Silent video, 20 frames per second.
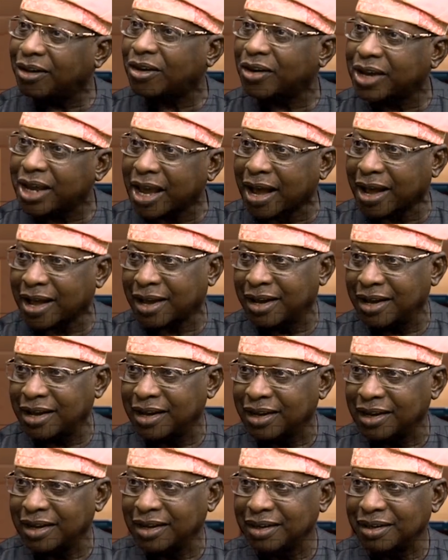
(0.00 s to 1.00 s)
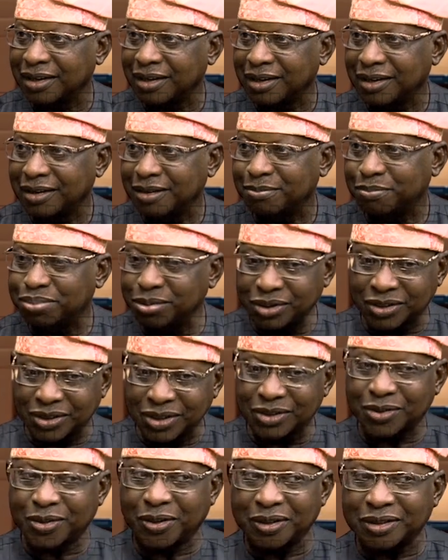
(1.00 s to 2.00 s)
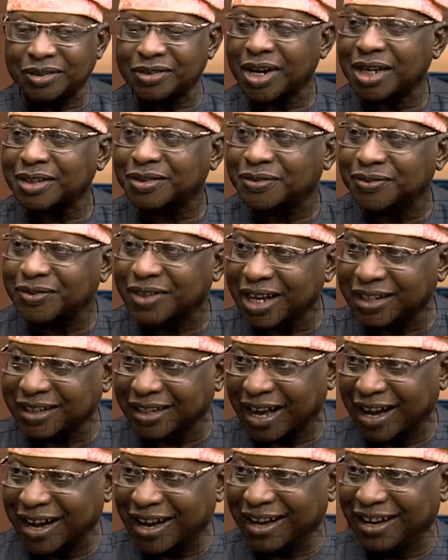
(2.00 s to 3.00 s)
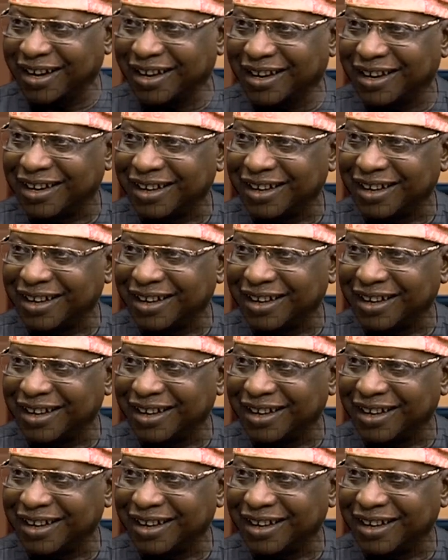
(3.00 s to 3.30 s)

lawyer putting contracts together.